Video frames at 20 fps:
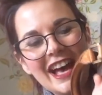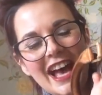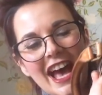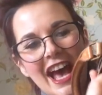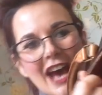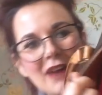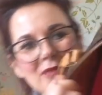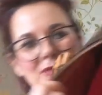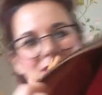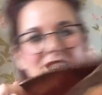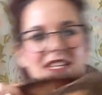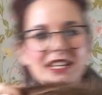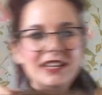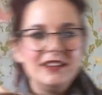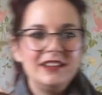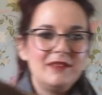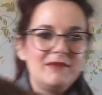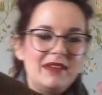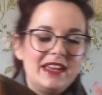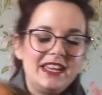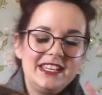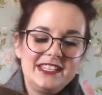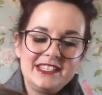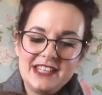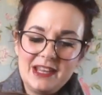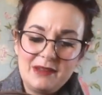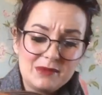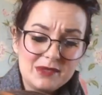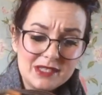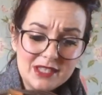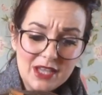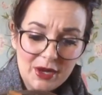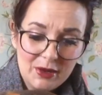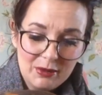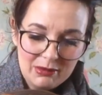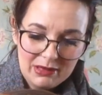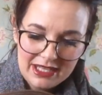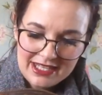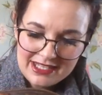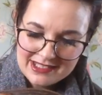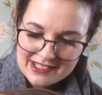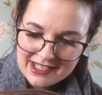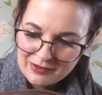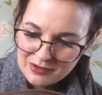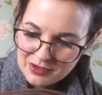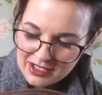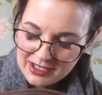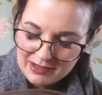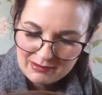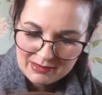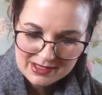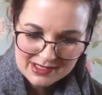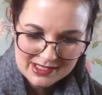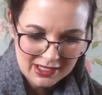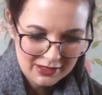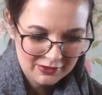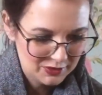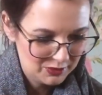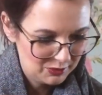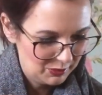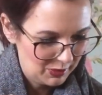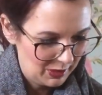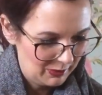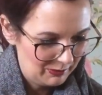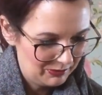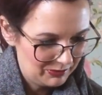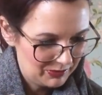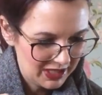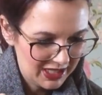Absolutely amazing. I'm so pleased I've treated myself to one.